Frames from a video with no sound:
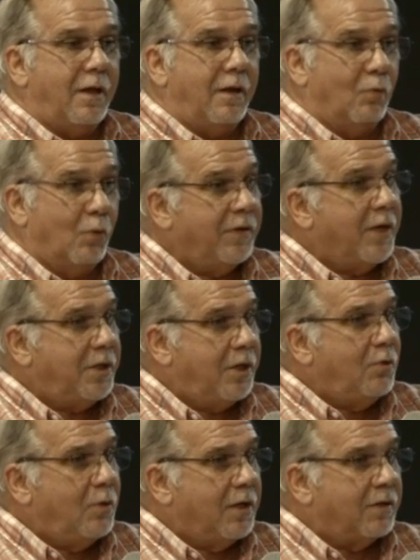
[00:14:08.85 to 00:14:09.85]
when they
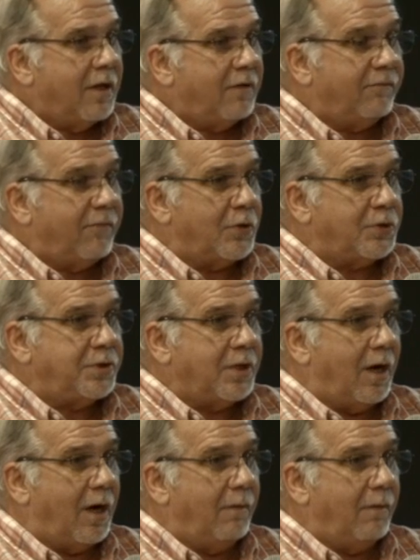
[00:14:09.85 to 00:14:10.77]
do get that first job?